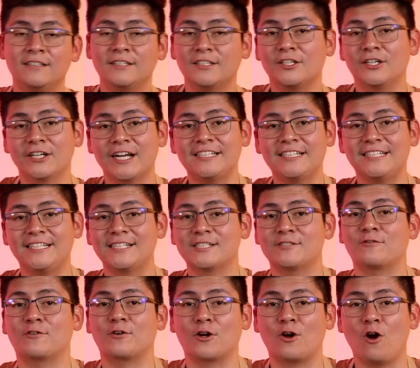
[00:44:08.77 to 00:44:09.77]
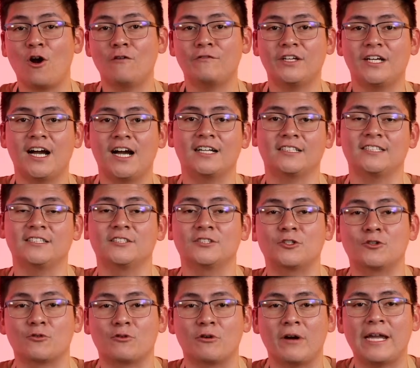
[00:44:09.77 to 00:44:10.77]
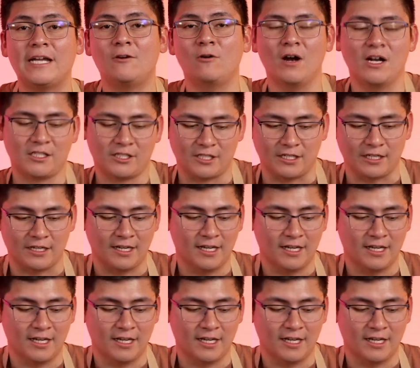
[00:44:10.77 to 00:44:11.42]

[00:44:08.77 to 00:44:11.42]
good ideas for coffee cocktails? Great question.